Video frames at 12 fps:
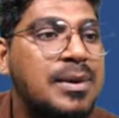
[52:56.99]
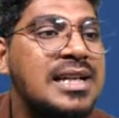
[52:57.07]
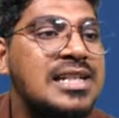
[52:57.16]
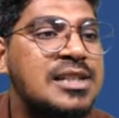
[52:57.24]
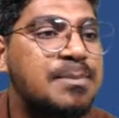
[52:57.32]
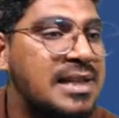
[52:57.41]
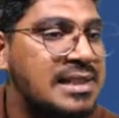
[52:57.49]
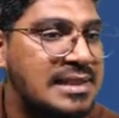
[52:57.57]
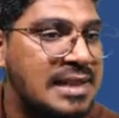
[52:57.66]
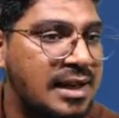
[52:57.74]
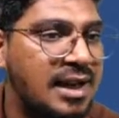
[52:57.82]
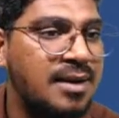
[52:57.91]
please
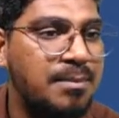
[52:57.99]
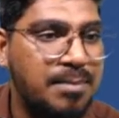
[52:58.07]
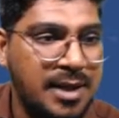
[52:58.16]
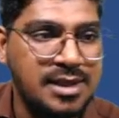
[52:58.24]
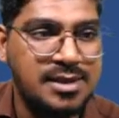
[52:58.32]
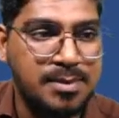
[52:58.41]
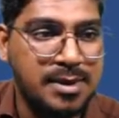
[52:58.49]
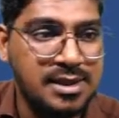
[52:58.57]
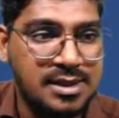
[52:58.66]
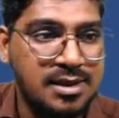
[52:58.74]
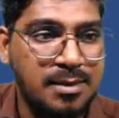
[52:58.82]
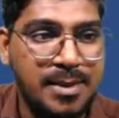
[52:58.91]
Sakil,
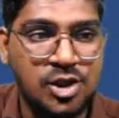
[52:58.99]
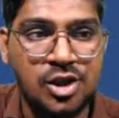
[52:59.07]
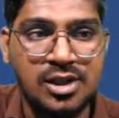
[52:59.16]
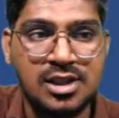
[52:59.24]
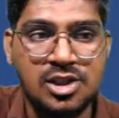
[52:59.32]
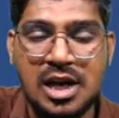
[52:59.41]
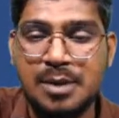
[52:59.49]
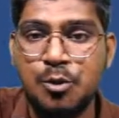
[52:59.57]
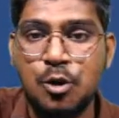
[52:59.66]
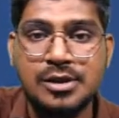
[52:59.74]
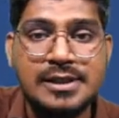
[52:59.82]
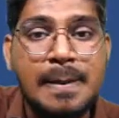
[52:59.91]
please mention in the chat
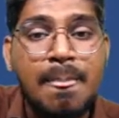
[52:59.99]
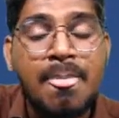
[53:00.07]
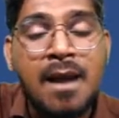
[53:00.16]
box.